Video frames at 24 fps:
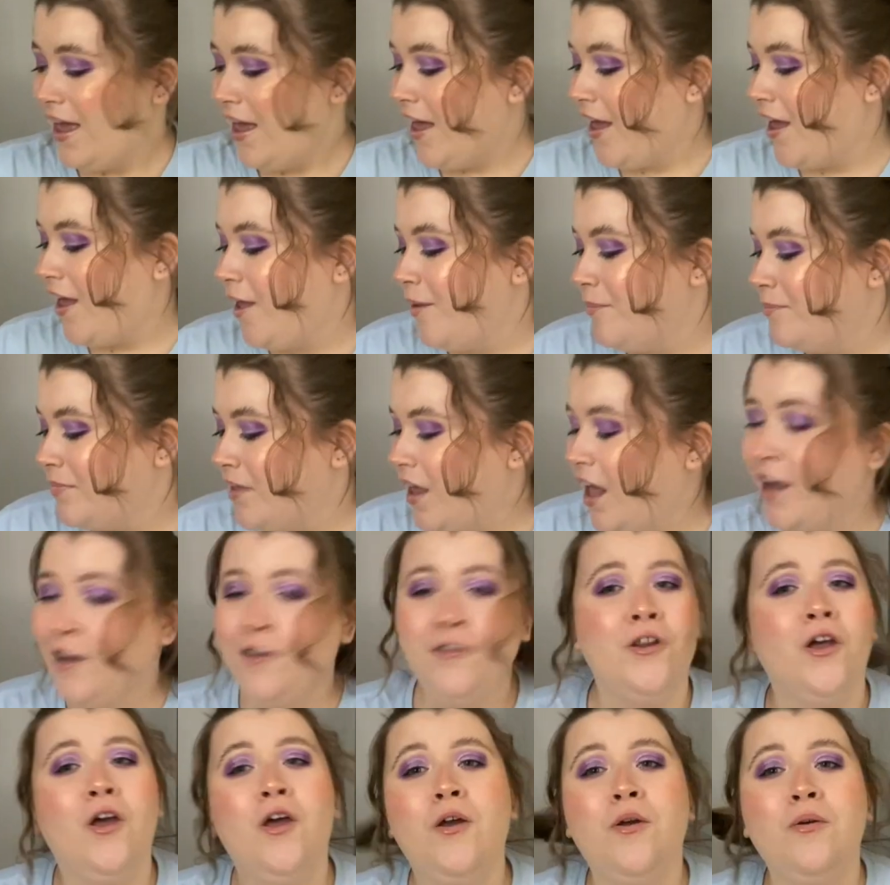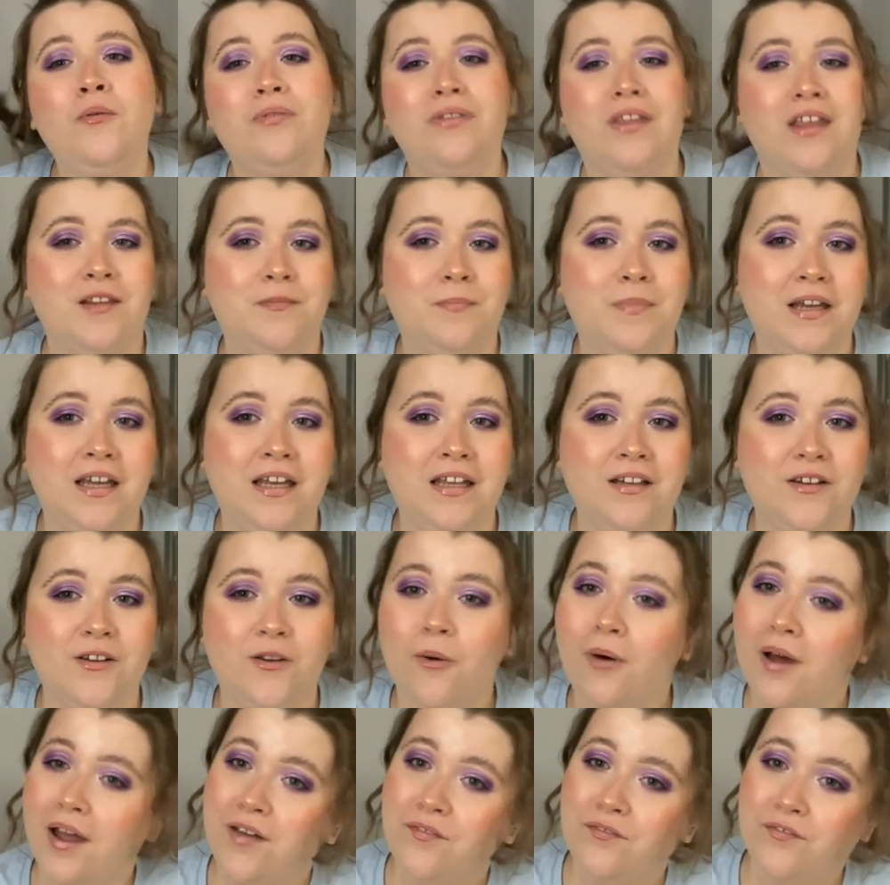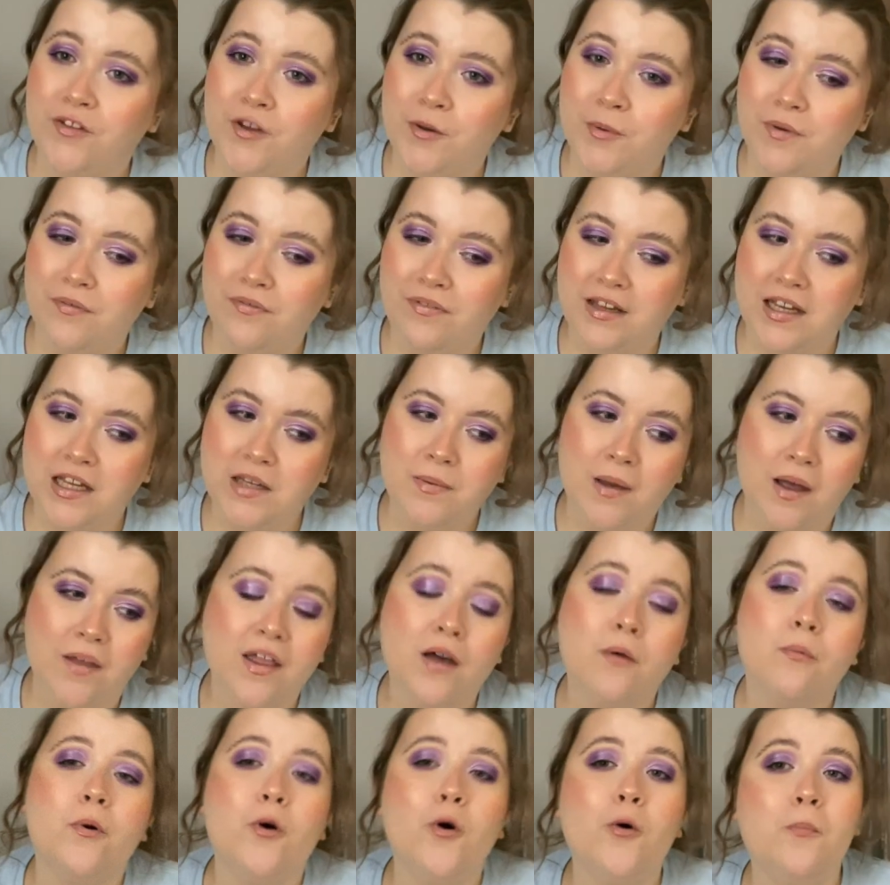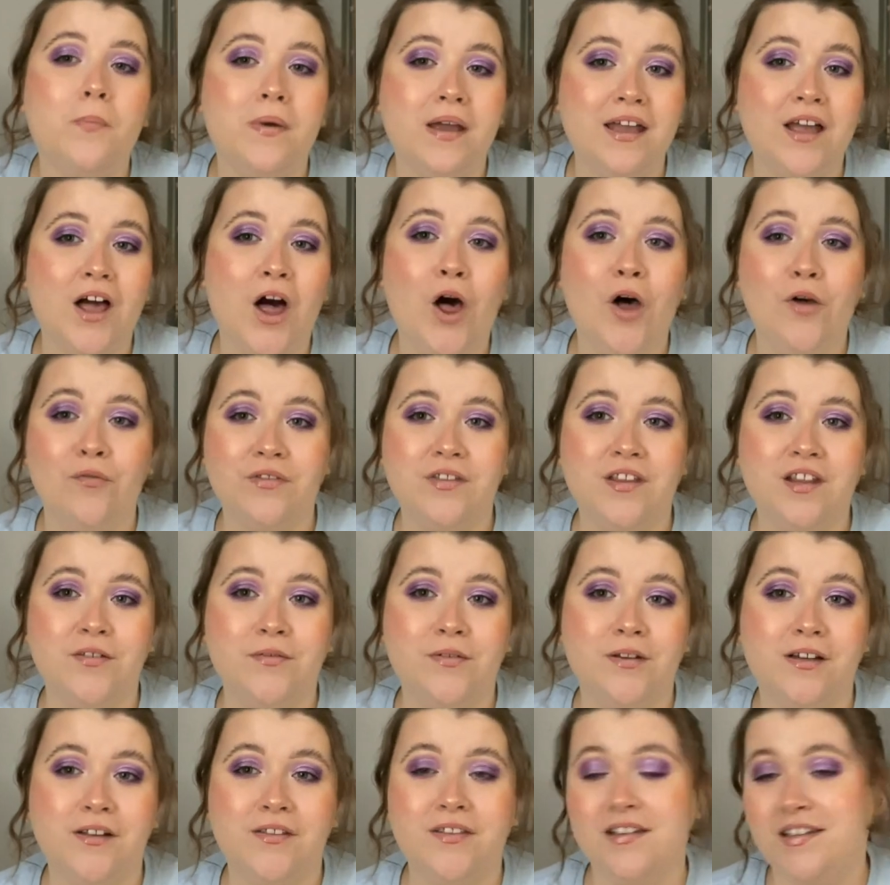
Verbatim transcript: I know there's been quite a few of these, well there will be after this video.